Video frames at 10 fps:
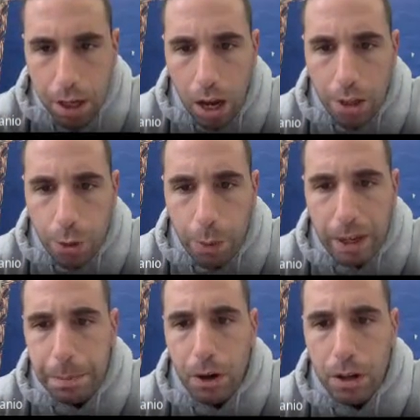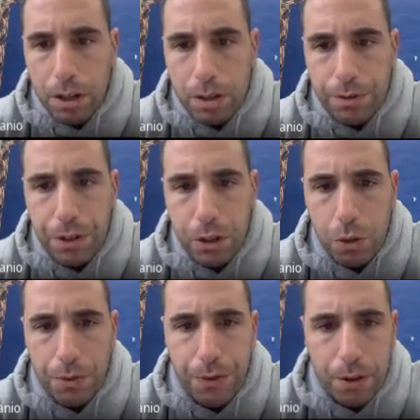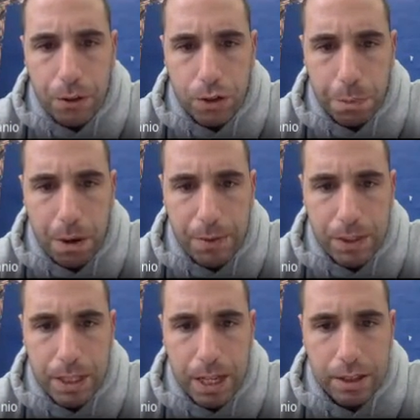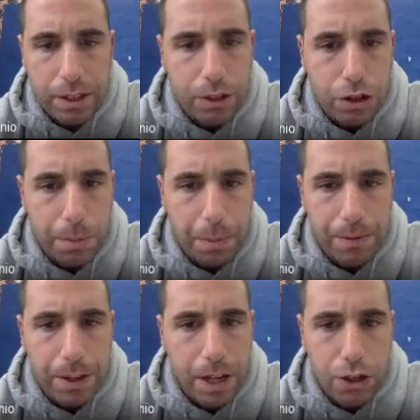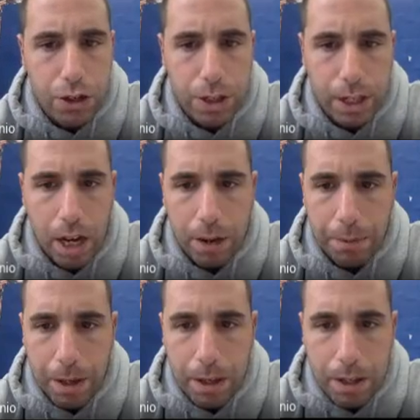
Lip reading: The Whig Party's view of federal supremacy and leadership of the nation's economy.